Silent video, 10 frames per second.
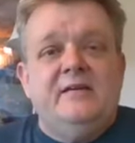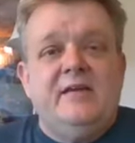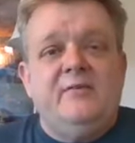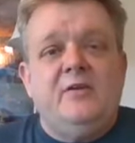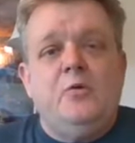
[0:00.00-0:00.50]

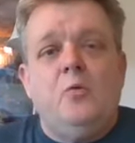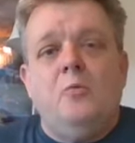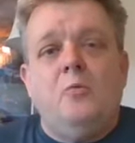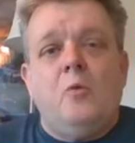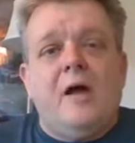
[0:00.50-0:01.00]
giving
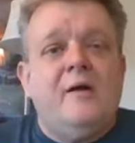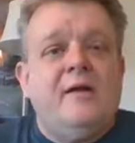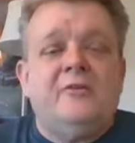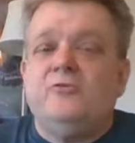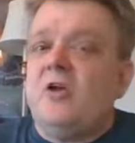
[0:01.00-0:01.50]
you
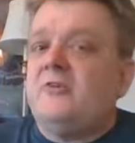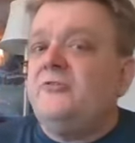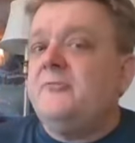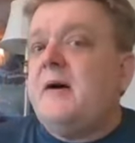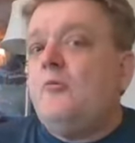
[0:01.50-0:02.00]
wiring
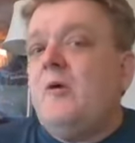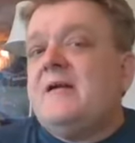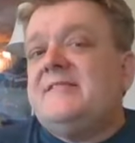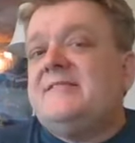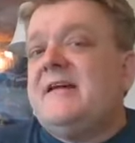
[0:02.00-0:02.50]
instructions about
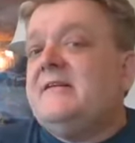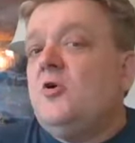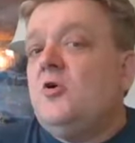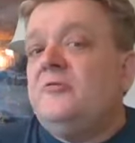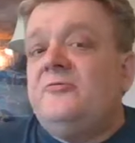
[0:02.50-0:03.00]
where to
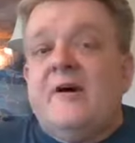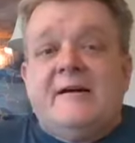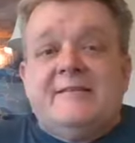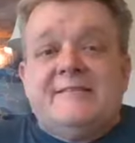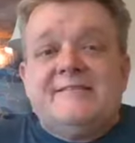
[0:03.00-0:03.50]
send your
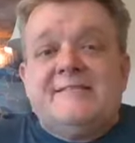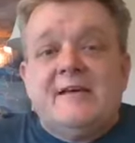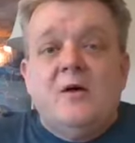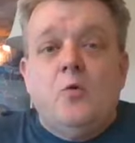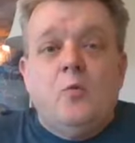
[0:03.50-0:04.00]

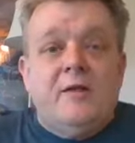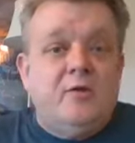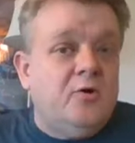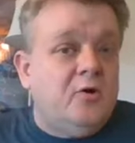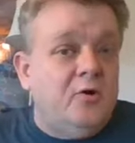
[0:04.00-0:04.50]
funds
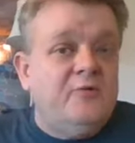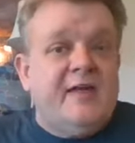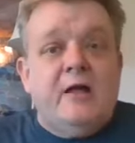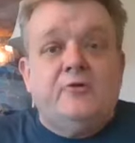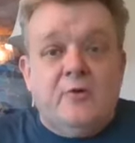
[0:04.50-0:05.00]
when you're
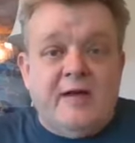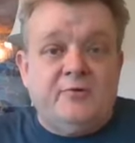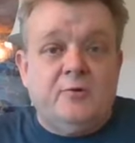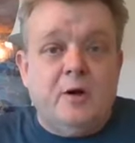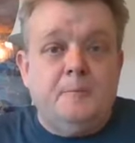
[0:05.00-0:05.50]
closing out your
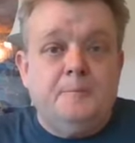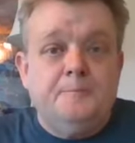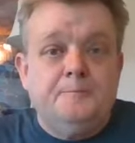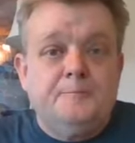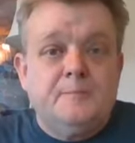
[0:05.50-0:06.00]
escrow.
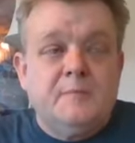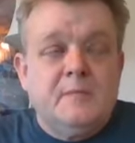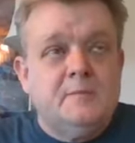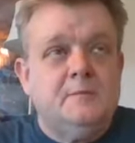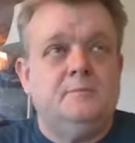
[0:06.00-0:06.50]

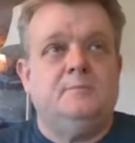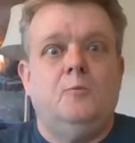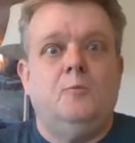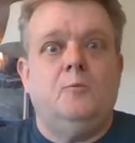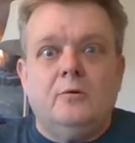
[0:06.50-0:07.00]

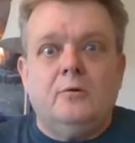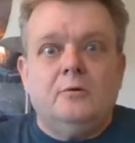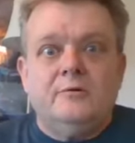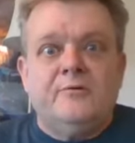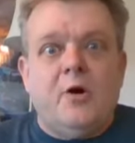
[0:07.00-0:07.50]

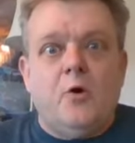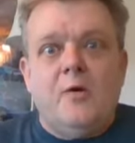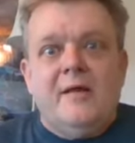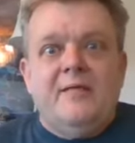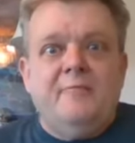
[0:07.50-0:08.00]
Wow.
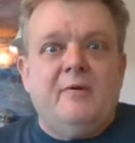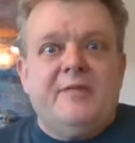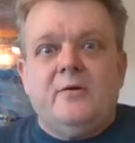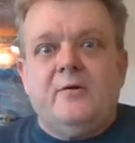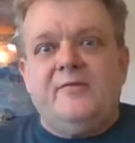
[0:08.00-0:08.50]
So
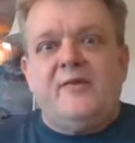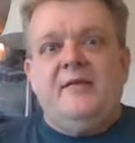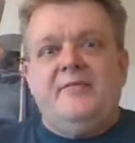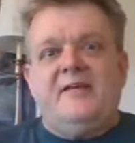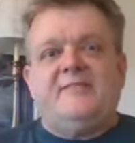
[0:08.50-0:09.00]
what they do is
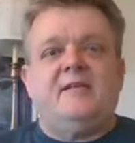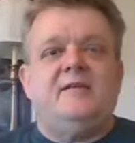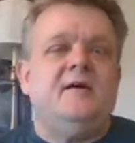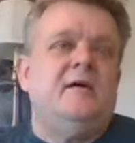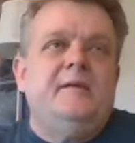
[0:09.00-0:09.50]
they send,